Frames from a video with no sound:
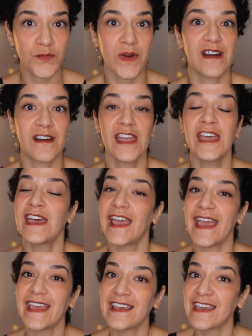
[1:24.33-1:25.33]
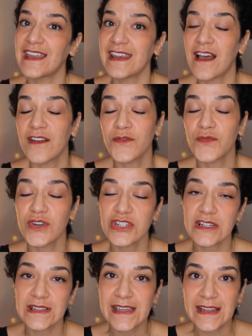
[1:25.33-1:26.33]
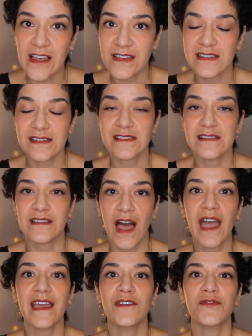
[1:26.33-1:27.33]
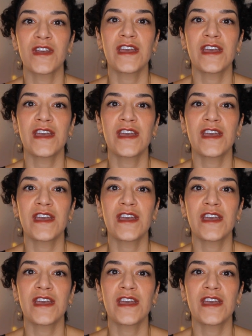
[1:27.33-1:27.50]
where a kitty unfortunately lost its life